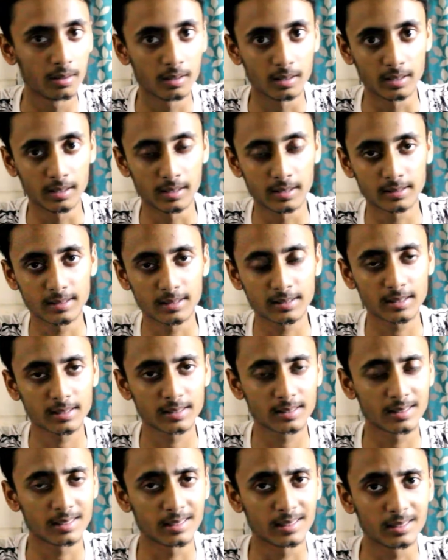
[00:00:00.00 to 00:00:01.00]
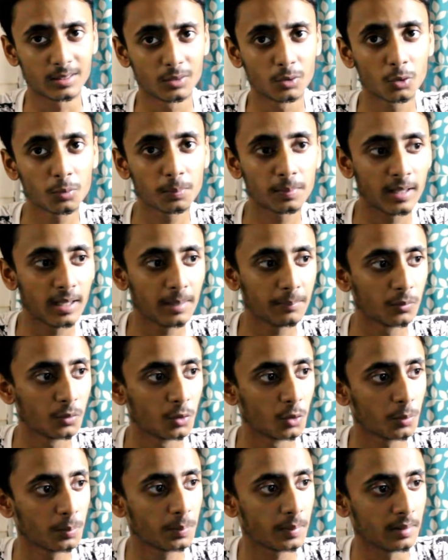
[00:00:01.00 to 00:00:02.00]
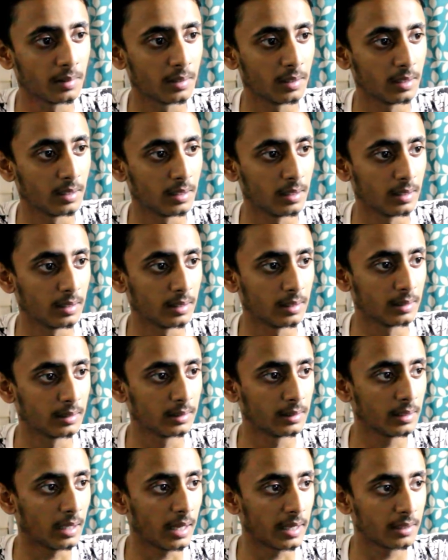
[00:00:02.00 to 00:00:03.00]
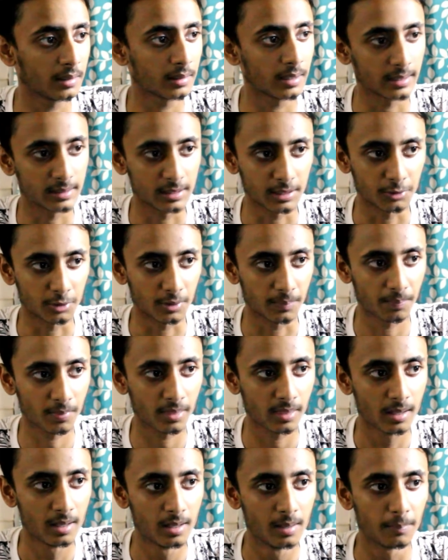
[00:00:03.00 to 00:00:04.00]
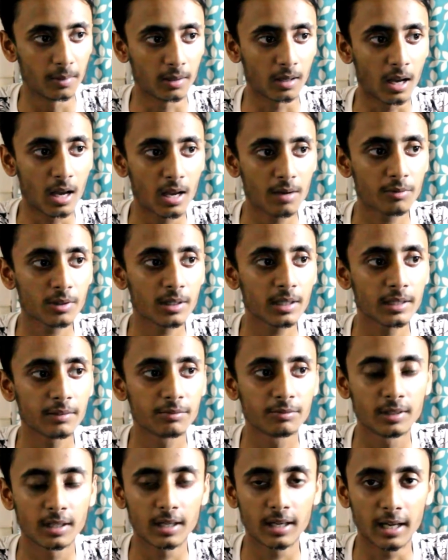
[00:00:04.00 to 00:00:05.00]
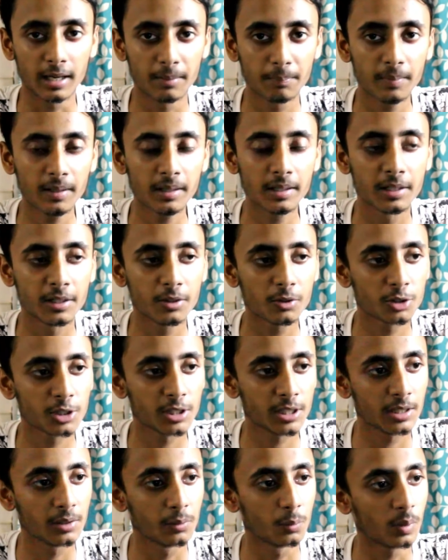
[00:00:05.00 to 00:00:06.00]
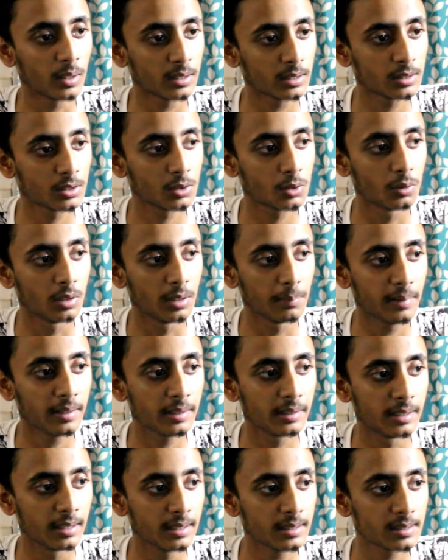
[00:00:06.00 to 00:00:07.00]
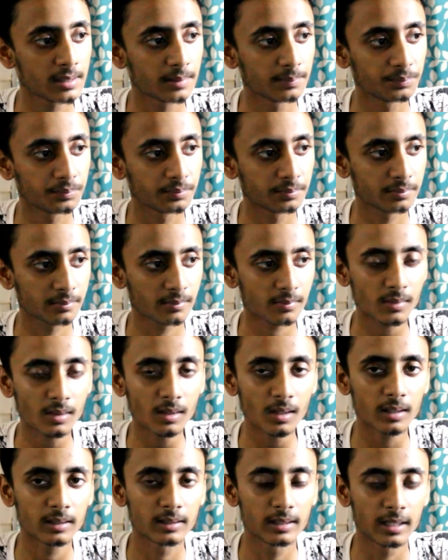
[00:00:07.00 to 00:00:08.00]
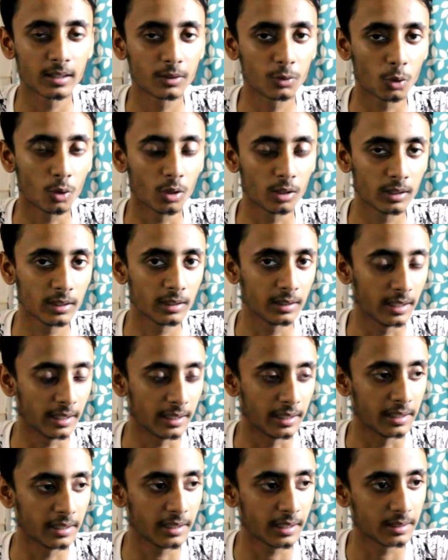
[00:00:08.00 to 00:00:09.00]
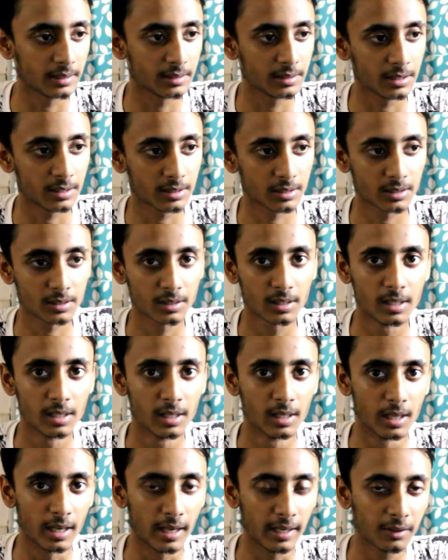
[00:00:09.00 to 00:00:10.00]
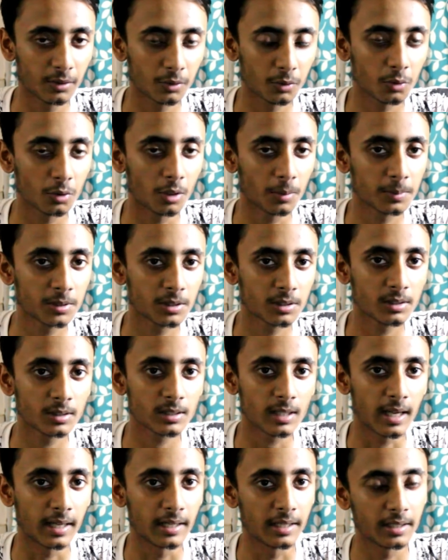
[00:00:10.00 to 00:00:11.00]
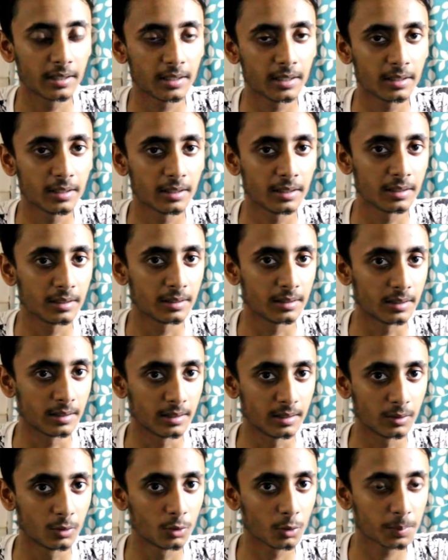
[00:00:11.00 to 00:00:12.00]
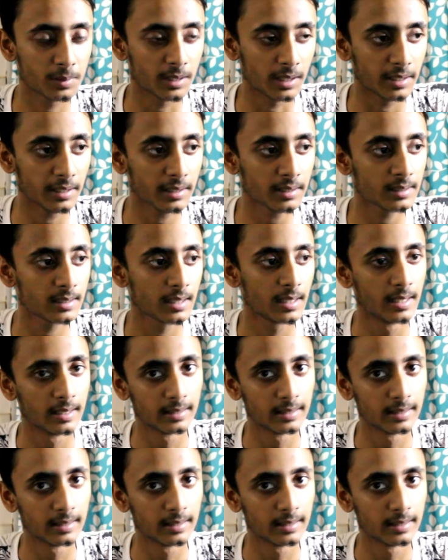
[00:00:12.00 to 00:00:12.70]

such as group name, group icon, etc. Or however, if the admin he or she wants to limit this to on, then he can just head on to options and he can group settings,